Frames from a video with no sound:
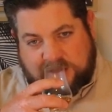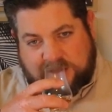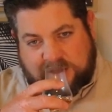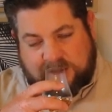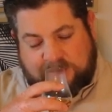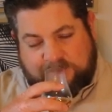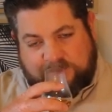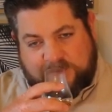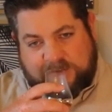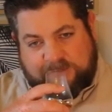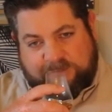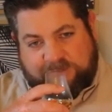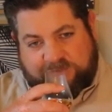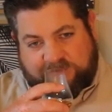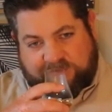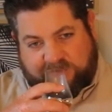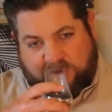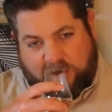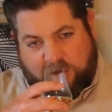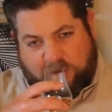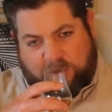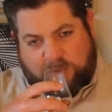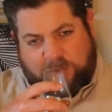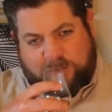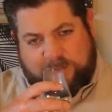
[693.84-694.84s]
and
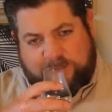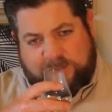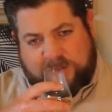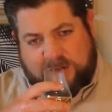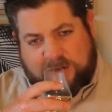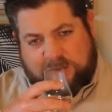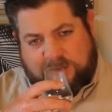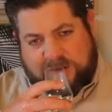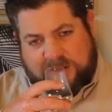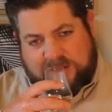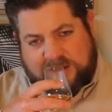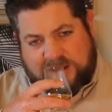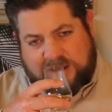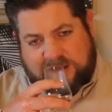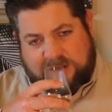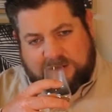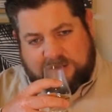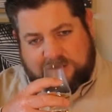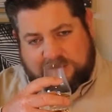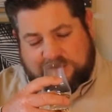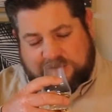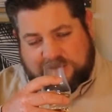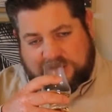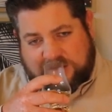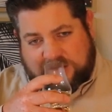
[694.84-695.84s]
floral are in
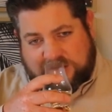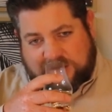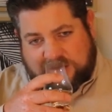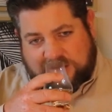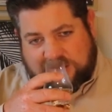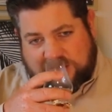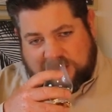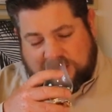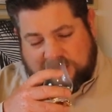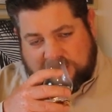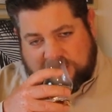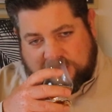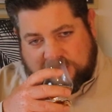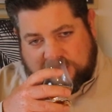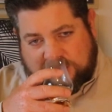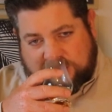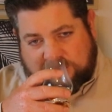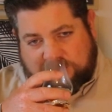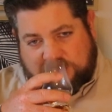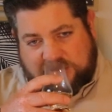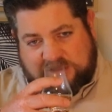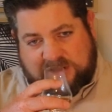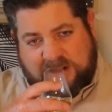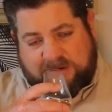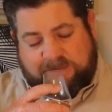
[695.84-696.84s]
there. So,
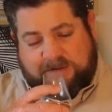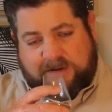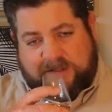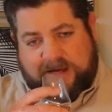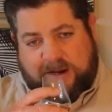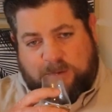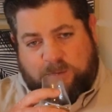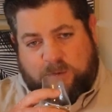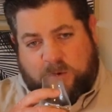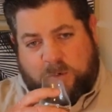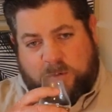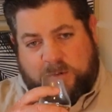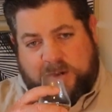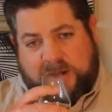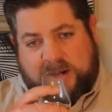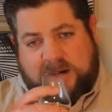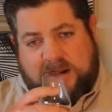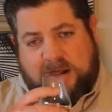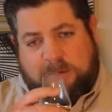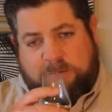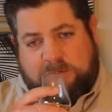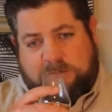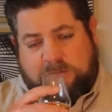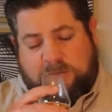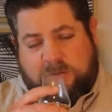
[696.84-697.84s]
but definitely that
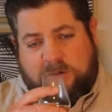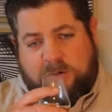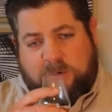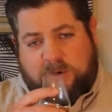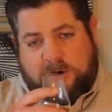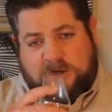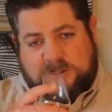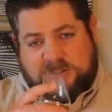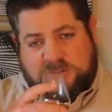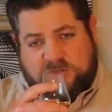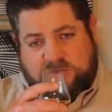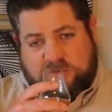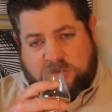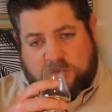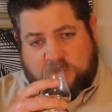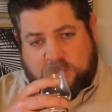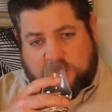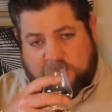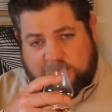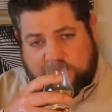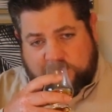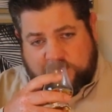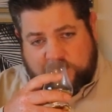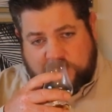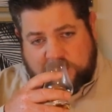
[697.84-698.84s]
walnut comes through quite
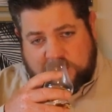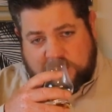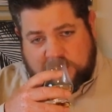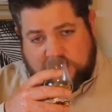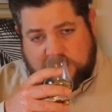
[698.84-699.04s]
strong.